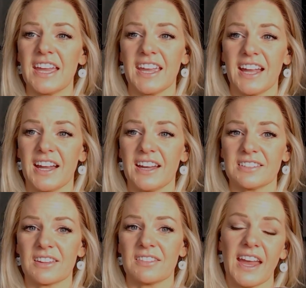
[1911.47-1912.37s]

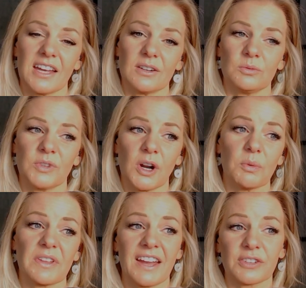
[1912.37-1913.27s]
and that,
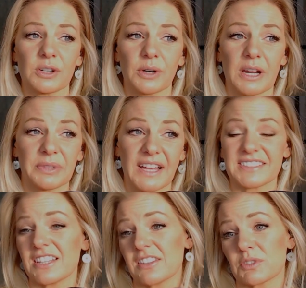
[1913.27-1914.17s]
with every great
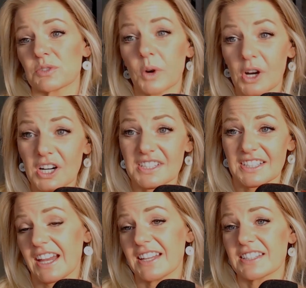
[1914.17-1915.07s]
blessing, there was work to
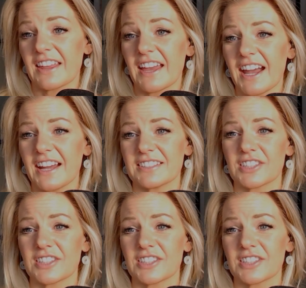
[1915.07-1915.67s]
get to that.